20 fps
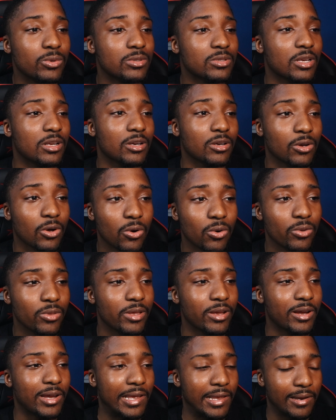We was gonna go
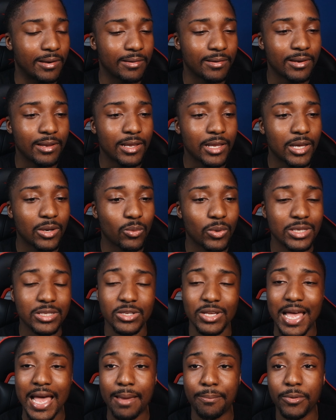there, and what's
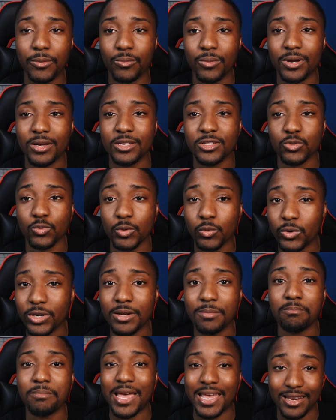happened was we would
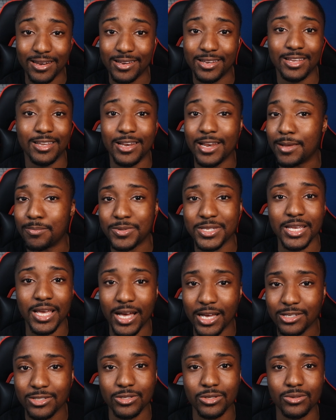have met Nipsey
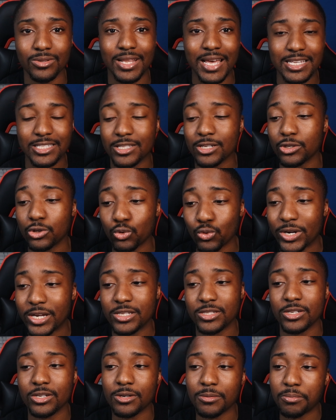Hussle. That's the
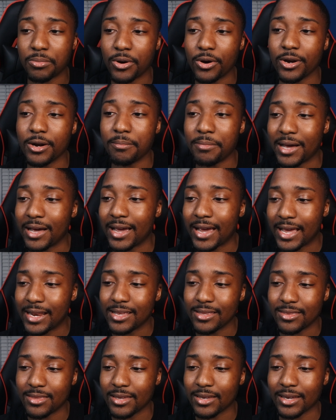crazier part about
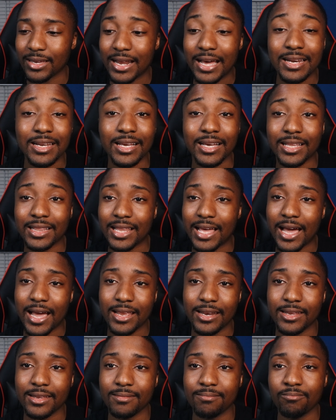anything, and I
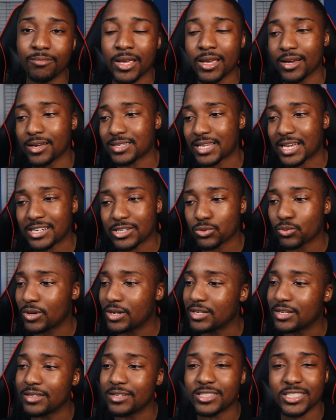declined it because I just
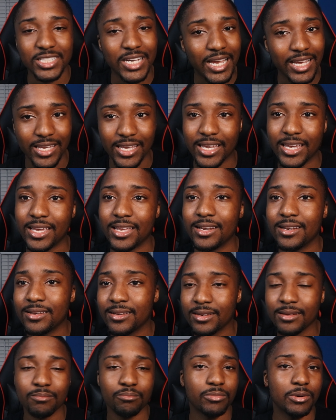wanted to check in,
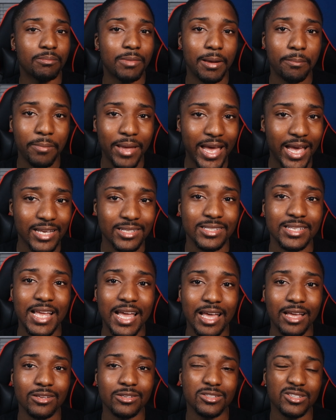put my bags
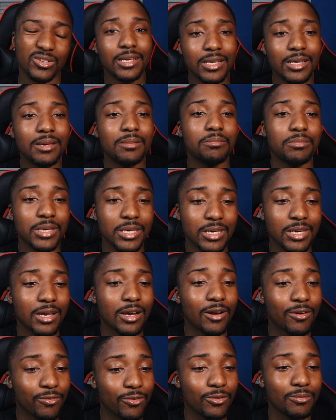down. So be
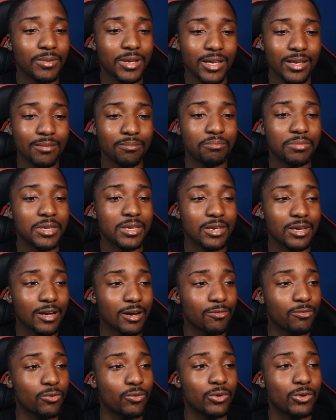careful, man. Be
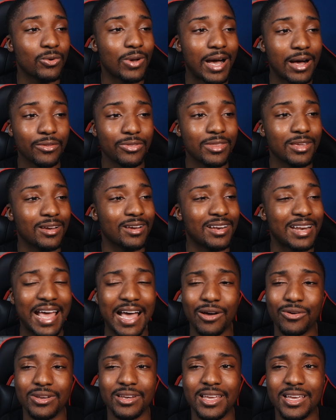careful when you're out there. And
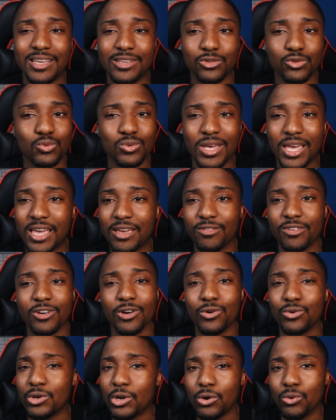nowadays, you can't even
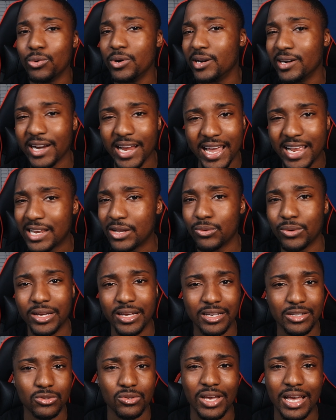go nowhere anyway
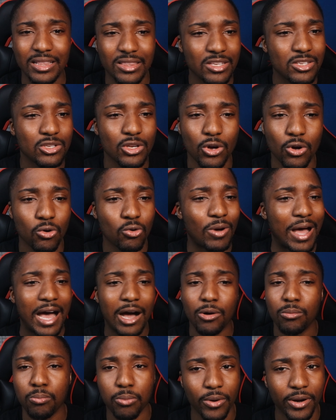because you got this whole
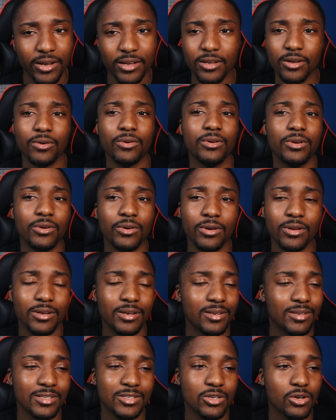outbreak going on,
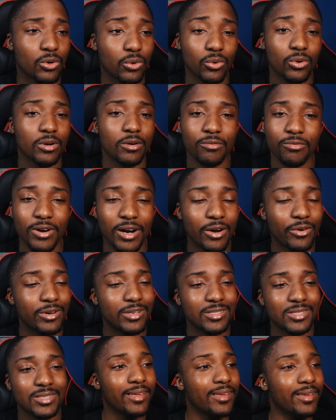this
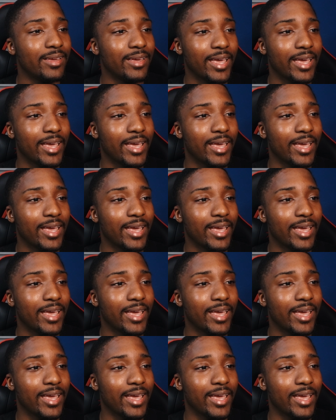coronavirus.